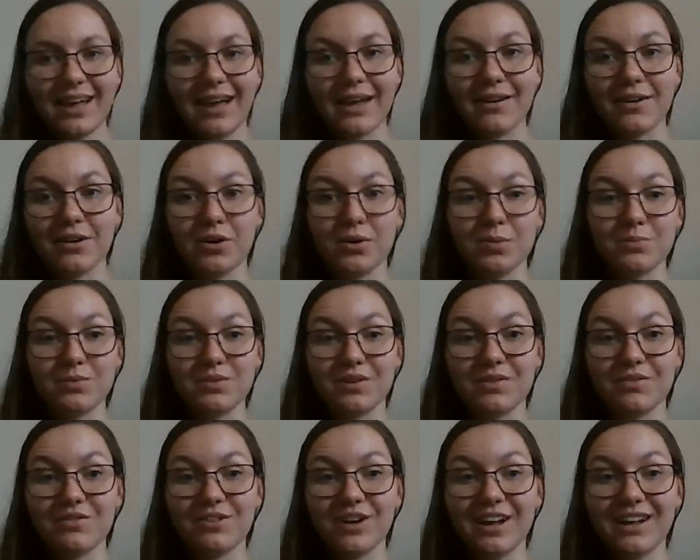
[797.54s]
catacombs
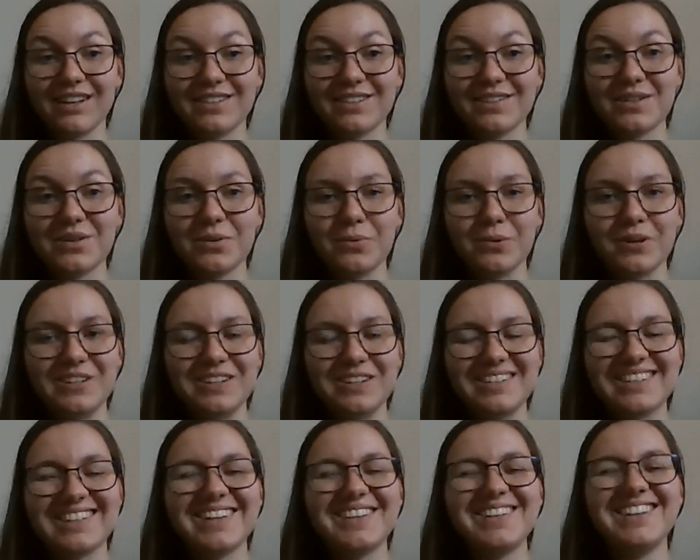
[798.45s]
in France, which
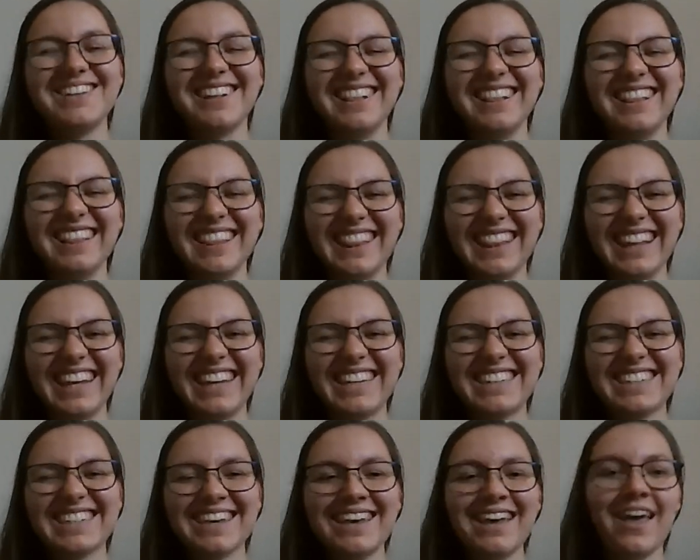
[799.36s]
is lit.
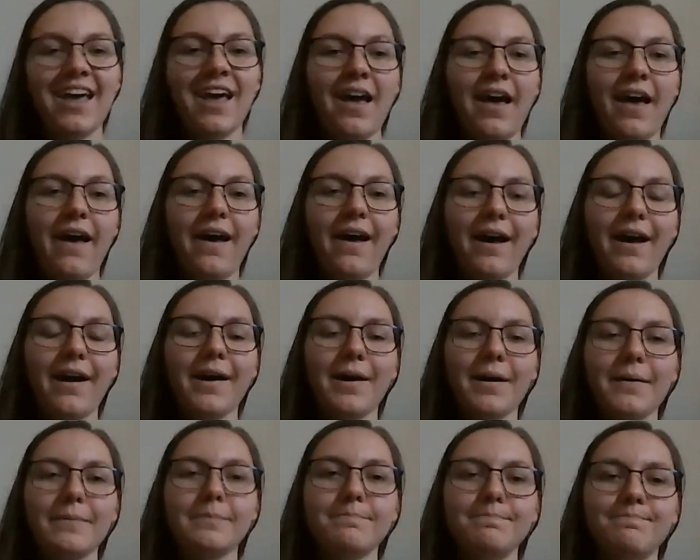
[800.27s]

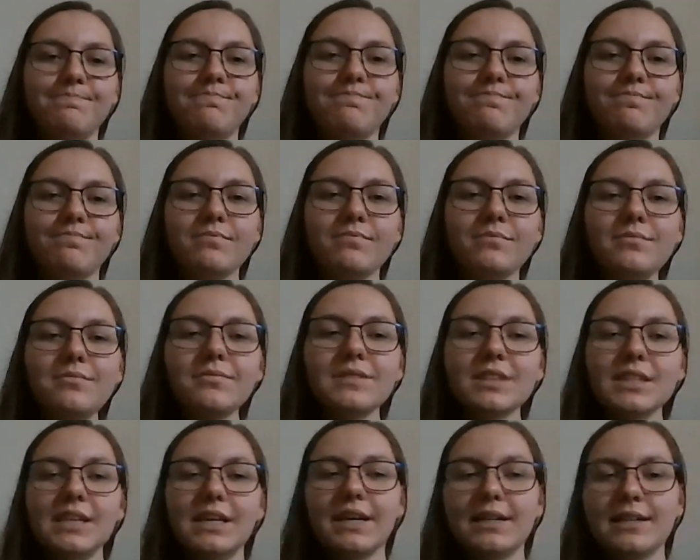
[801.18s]
Um,
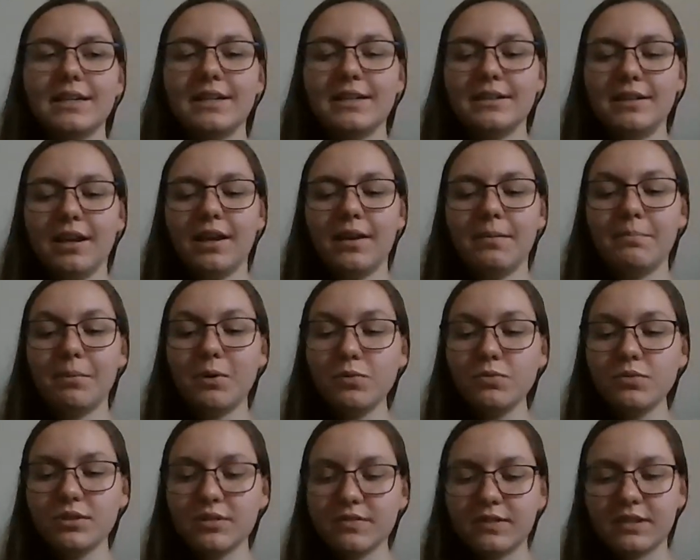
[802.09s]
and
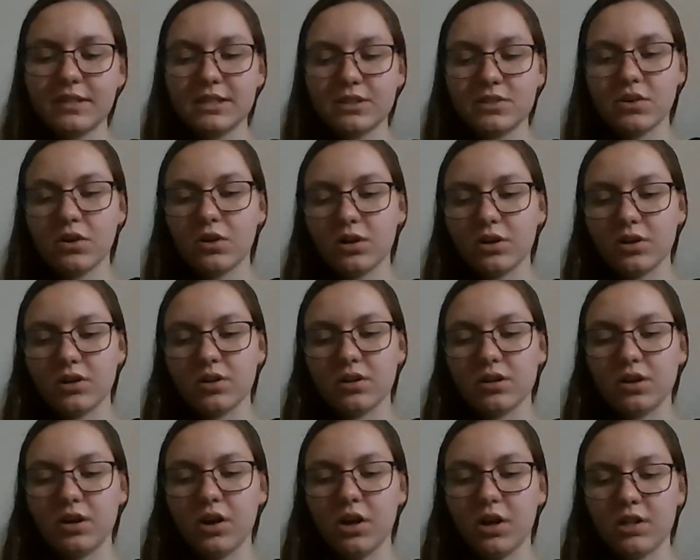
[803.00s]
most of these
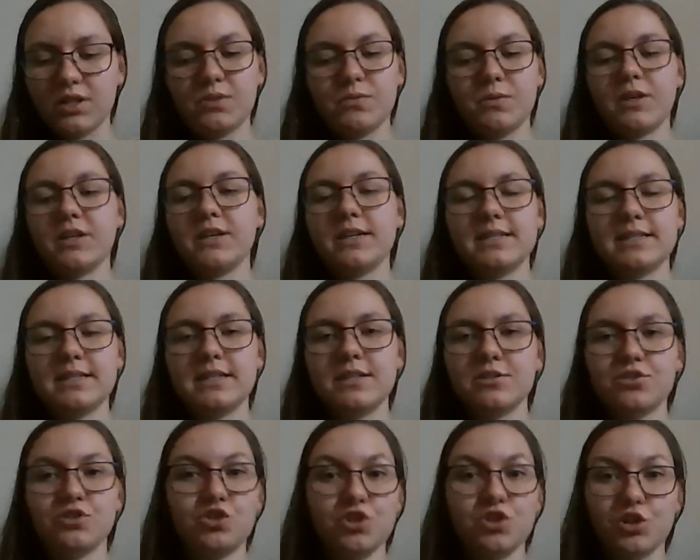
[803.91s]
are ossuaries,
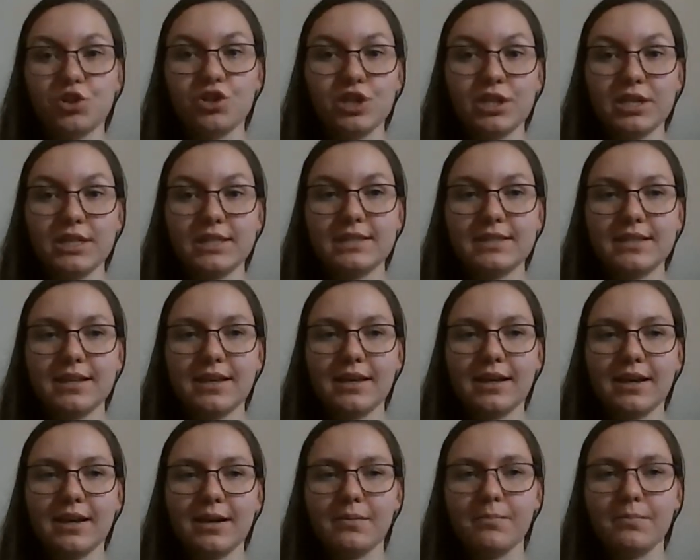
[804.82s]
these are churches,
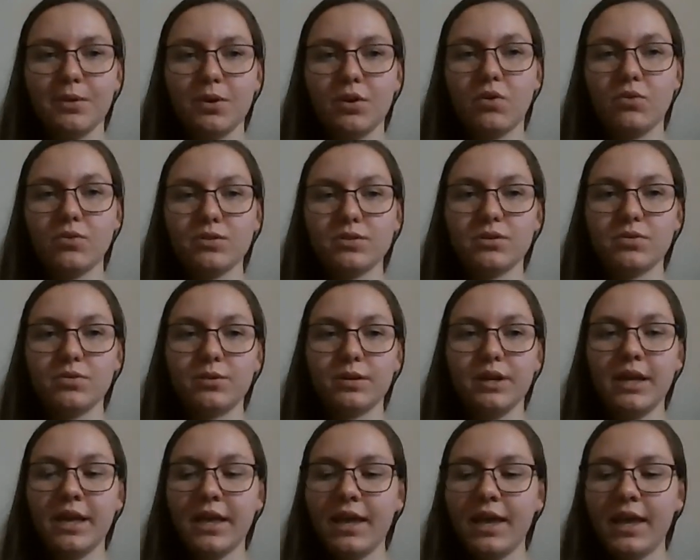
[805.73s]
but
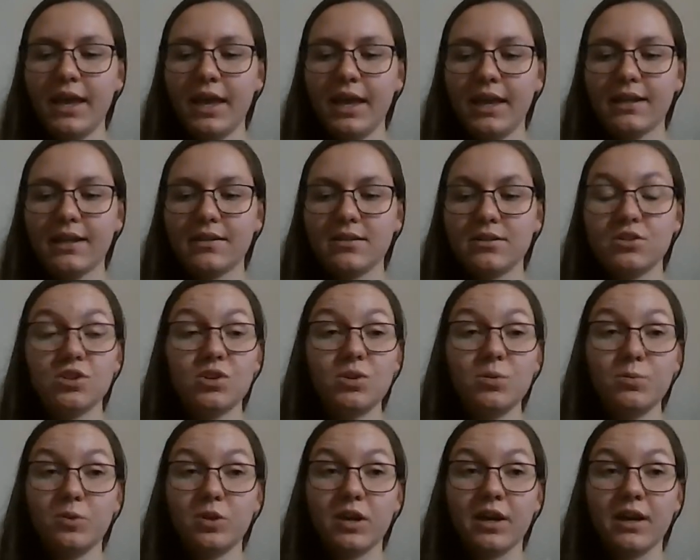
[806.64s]
also in
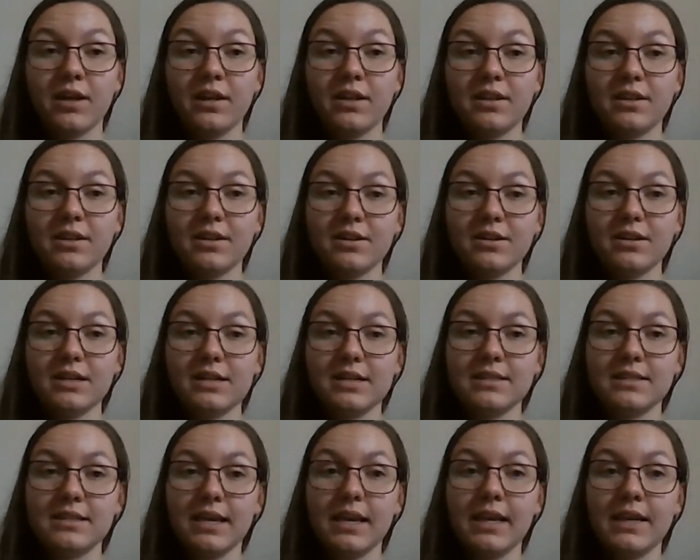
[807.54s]
Serbia there
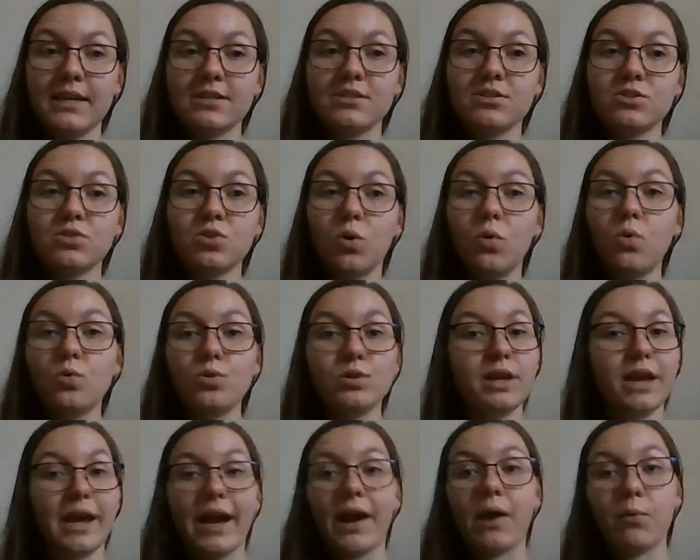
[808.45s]
is a skull
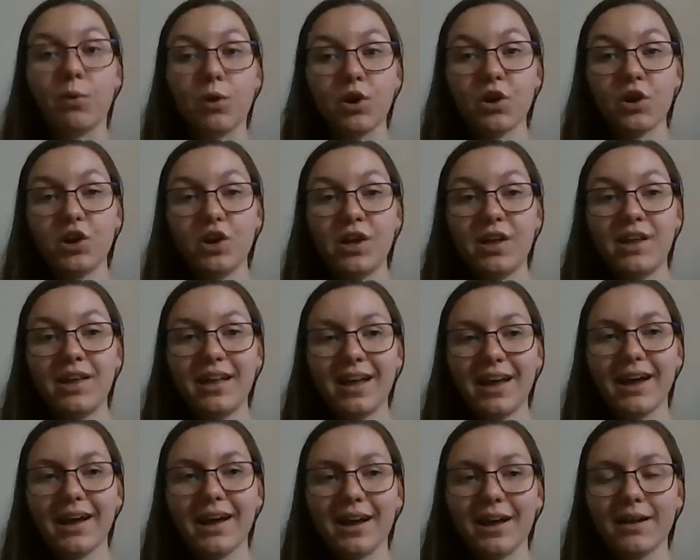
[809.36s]
tower.
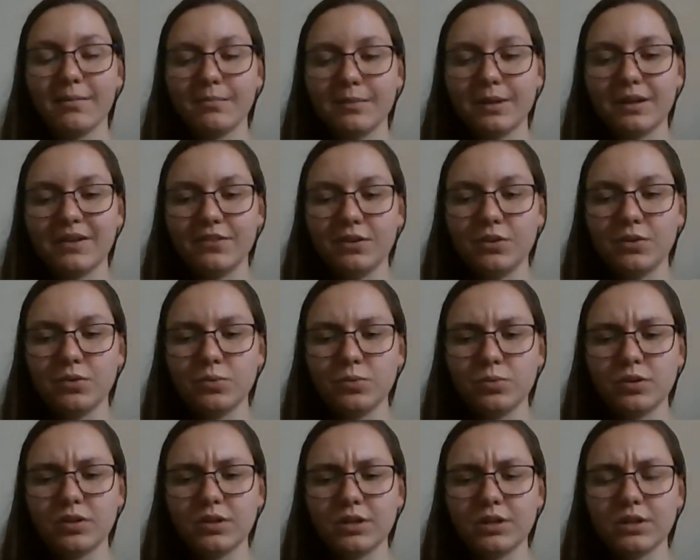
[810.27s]
If
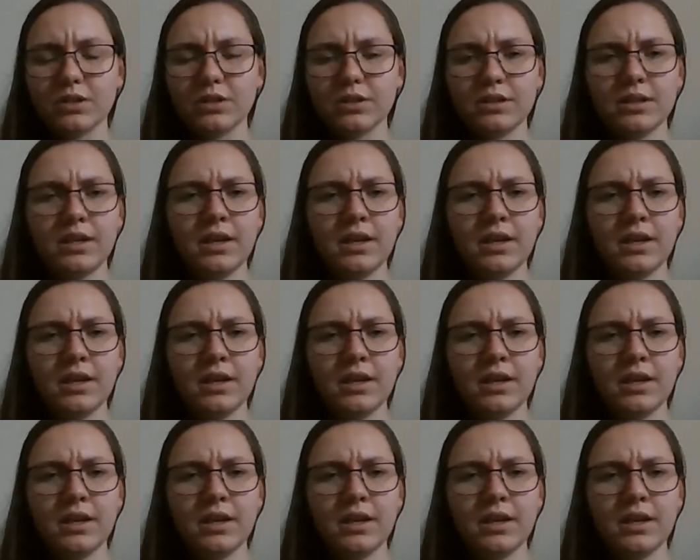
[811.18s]
you